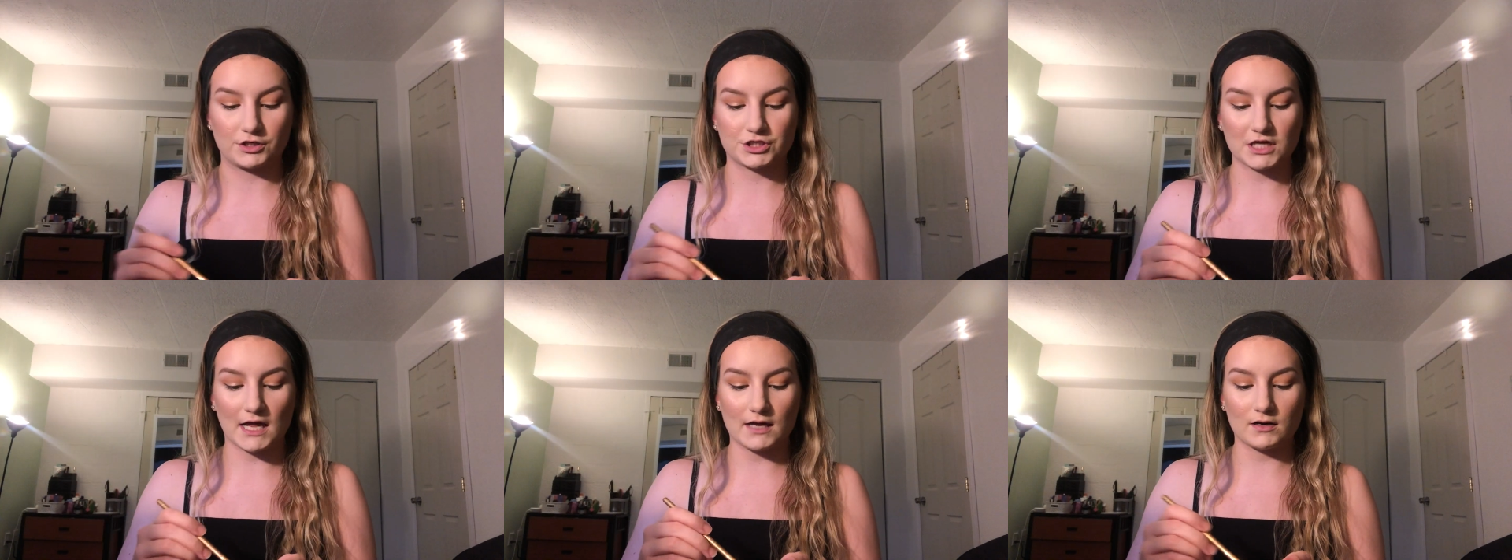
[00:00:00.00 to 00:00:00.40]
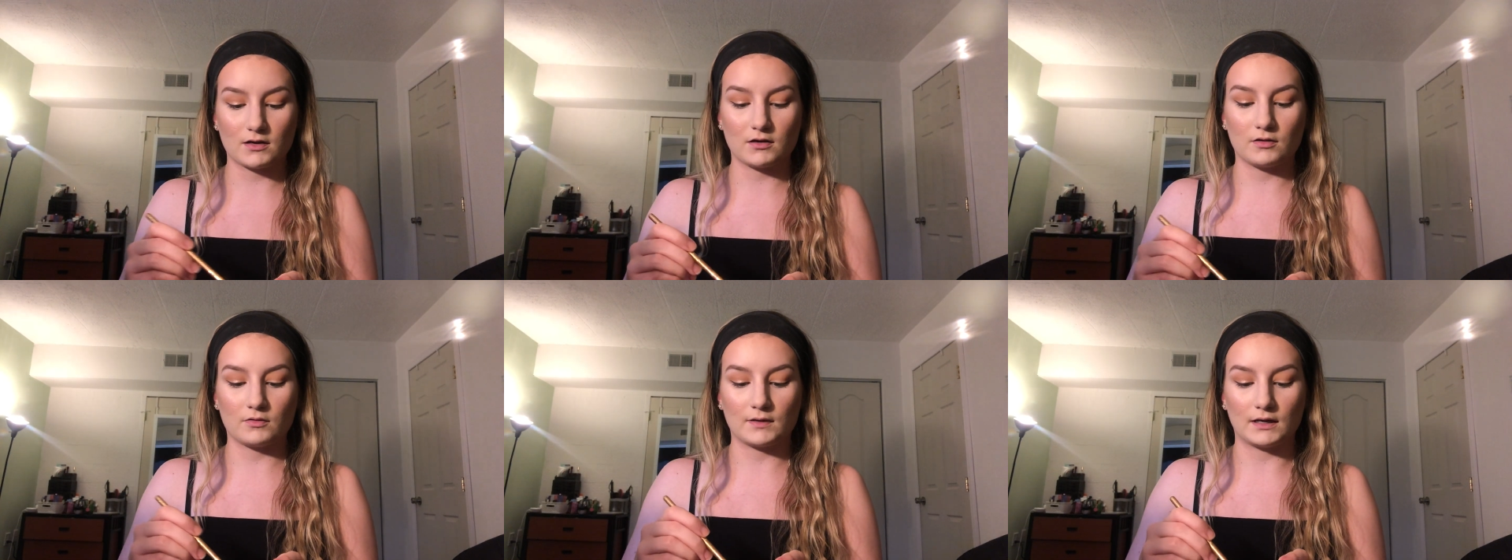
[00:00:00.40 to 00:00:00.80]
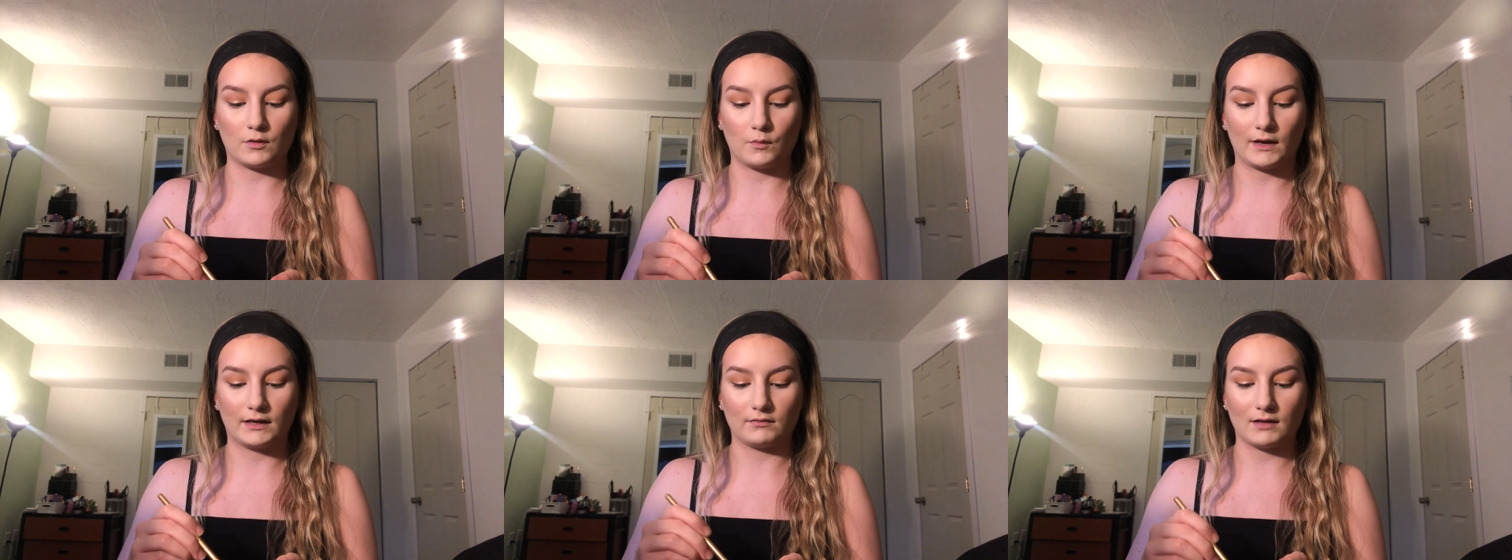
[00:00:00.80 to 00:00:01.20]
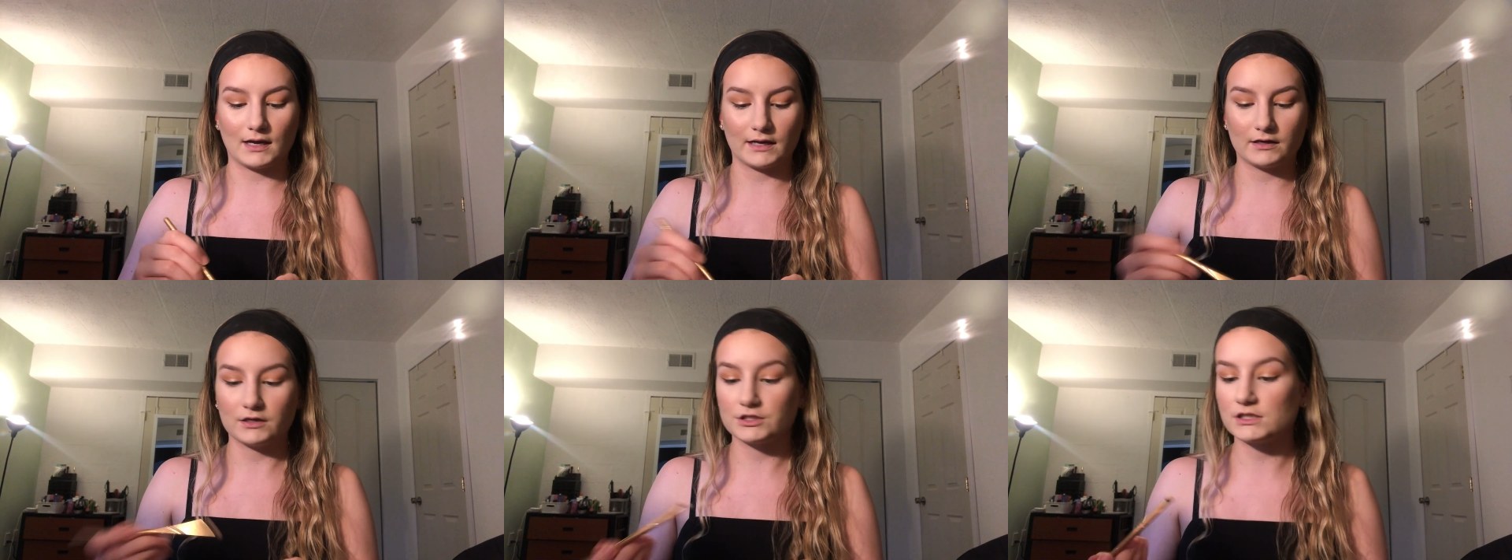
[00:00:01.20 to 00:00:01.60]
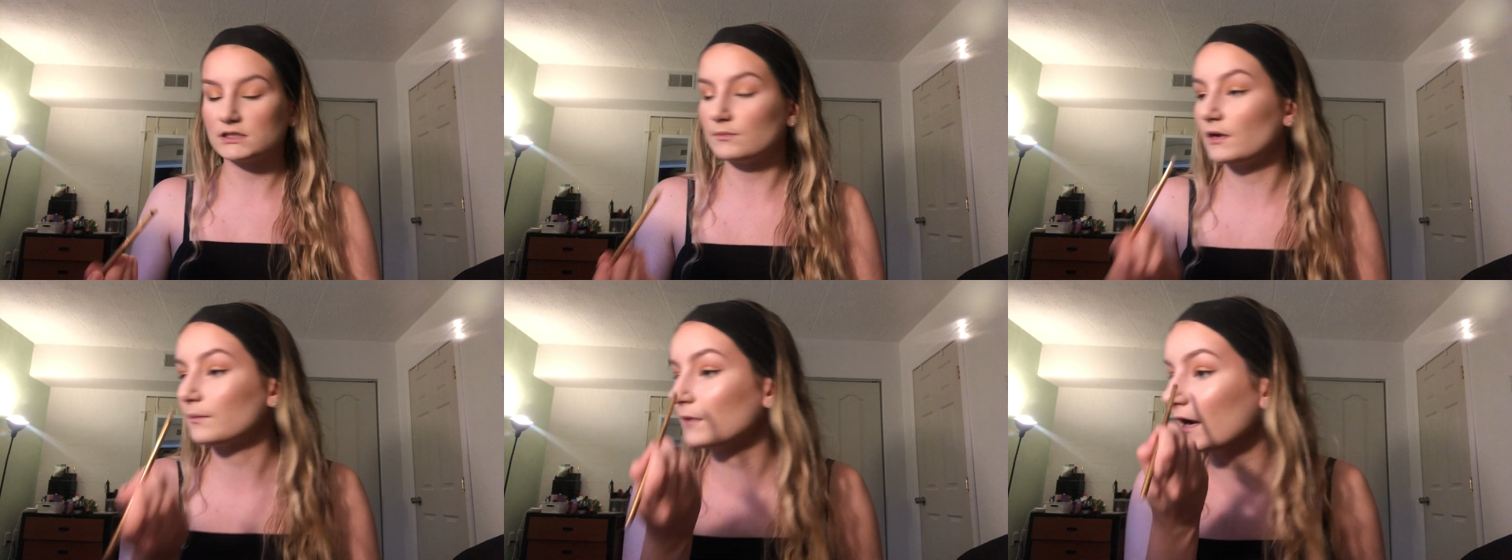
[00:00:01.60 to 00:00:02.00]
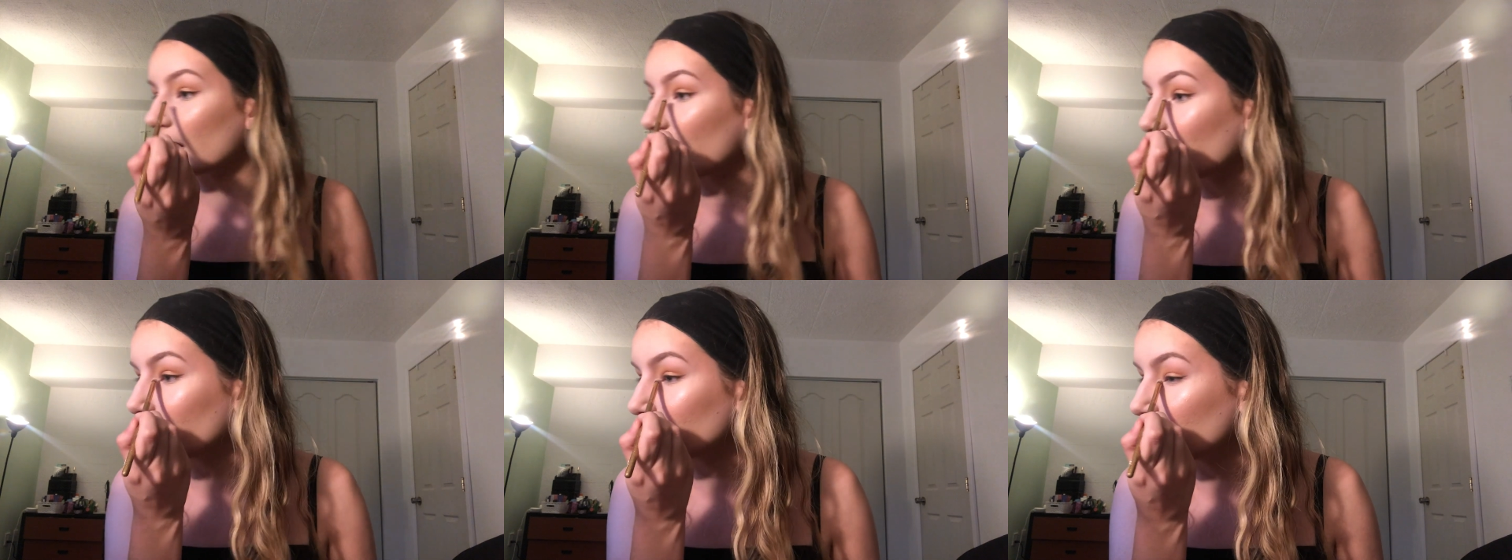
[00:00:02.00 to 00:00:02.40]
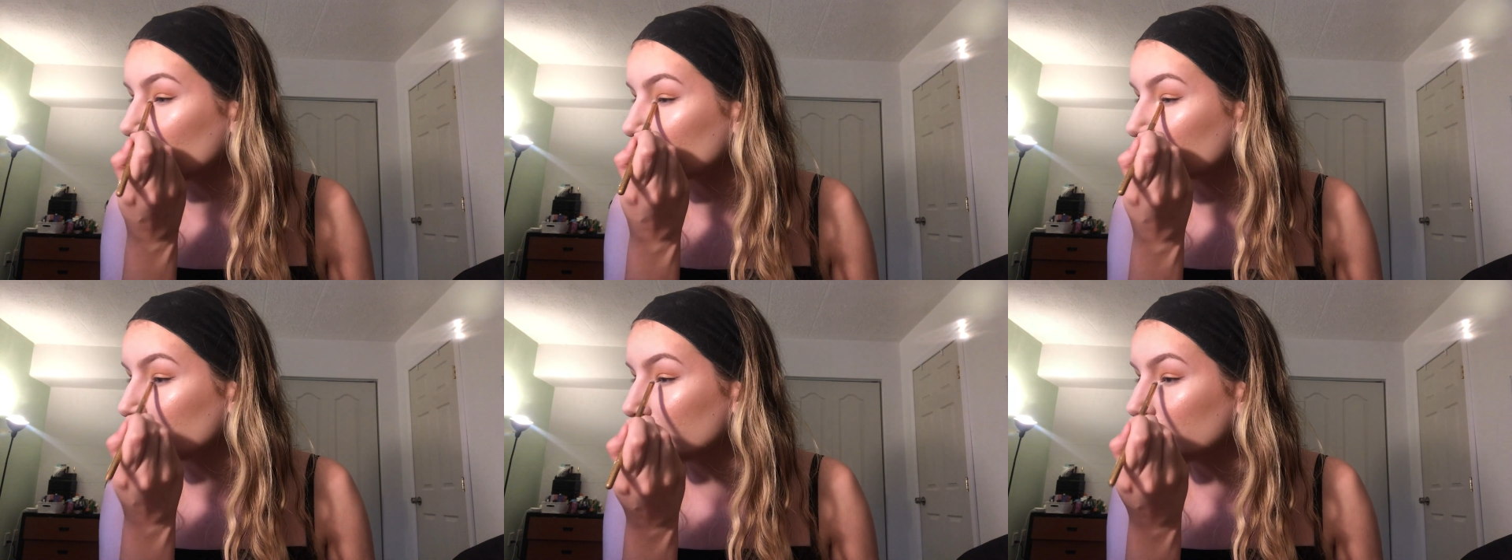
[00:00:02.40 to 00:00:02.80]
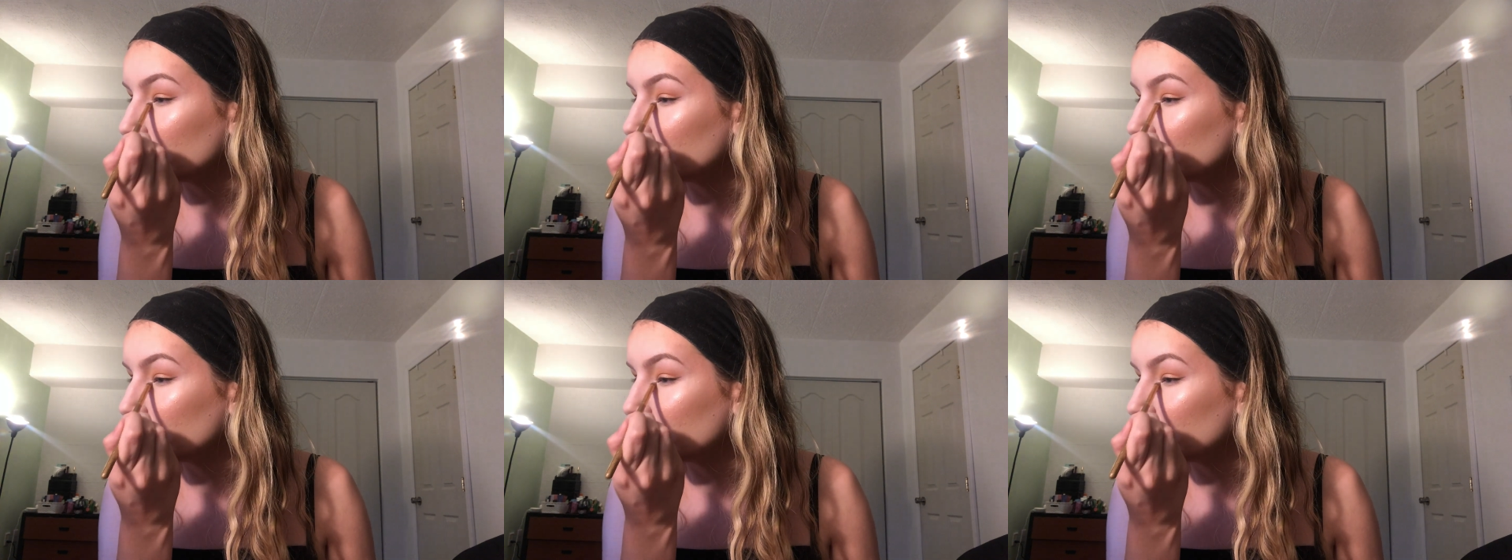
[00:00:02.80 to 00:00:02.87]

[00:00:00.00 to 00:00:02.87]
shadow and a wing liner just to make my eye look